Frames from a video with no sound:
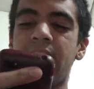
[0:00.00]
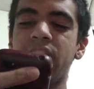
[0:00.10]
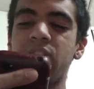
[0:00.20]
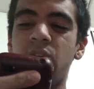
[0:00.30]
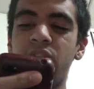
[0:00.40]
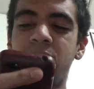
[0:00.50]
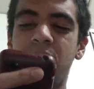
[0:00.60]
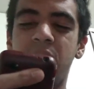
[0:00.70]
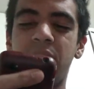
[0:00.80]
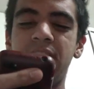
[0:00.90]
I told
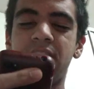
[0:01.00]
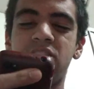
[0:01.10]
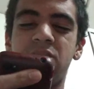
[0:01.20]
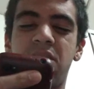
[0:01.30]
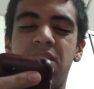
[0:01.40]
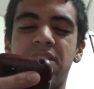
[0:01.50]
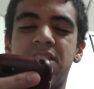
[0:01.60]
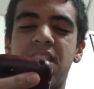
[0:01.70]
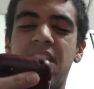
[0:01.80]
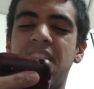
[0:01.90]
him about the
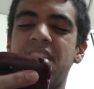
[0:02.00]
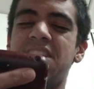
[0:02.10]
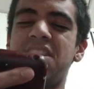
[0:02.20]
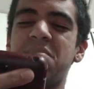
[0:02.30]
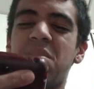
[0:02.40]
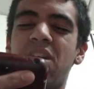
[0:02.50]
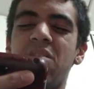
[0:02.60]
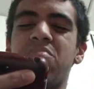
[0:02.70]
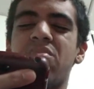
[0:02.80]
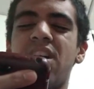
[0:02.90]
experience. He
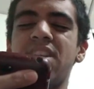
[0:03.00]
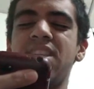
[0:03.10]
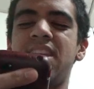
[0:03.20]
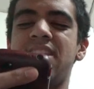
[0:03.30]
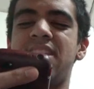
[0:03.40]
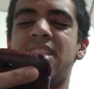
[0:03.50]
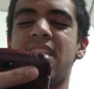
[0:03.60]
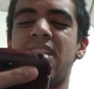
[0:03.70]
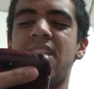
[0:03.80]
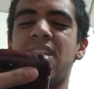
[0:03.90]
smiled broadly and
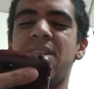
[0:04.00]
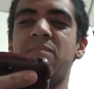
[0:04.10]
said,